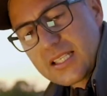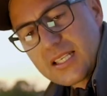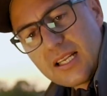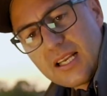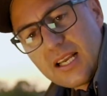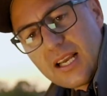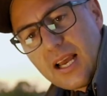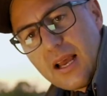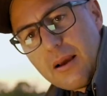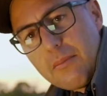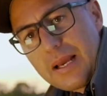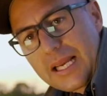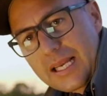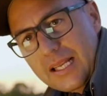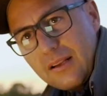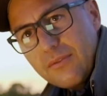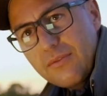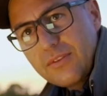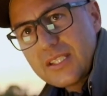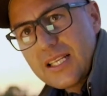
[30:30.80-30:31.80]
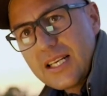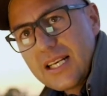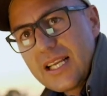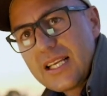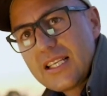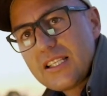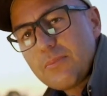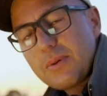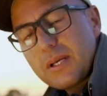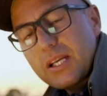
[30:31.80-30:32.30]
a magnificent
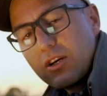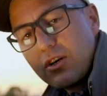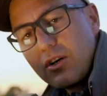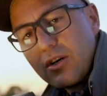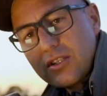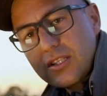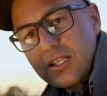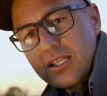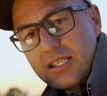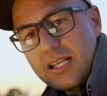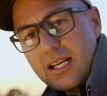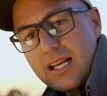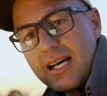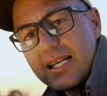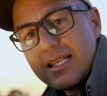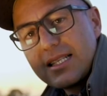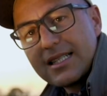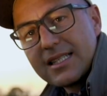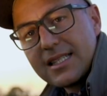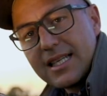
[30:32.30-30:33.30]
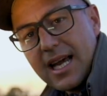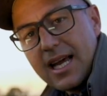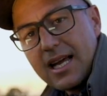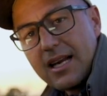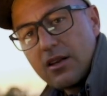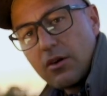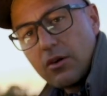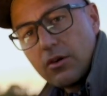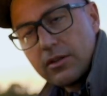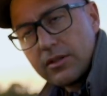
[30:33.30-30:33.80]
lens because it's light, it's
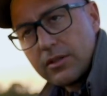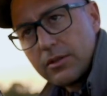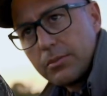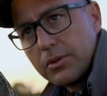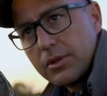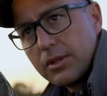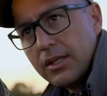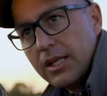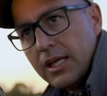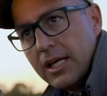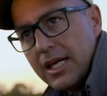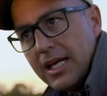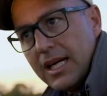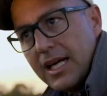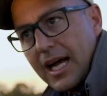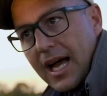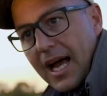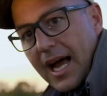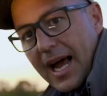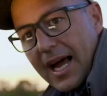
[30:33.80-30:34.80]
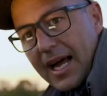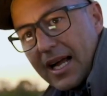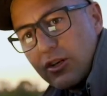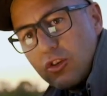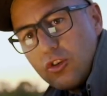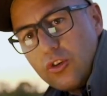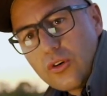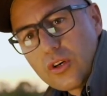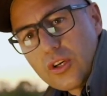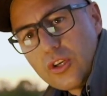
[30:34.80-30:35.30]
hand holdable, and
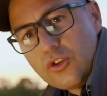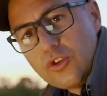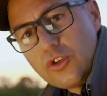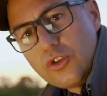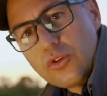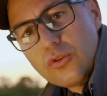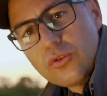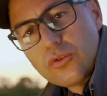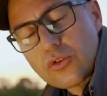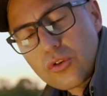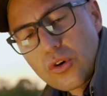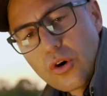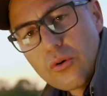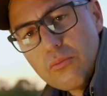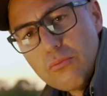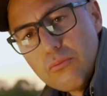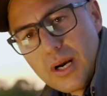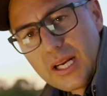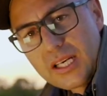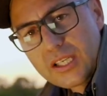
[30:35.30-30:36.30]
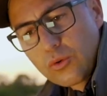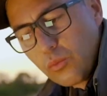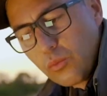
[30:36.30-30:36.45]
you can do so much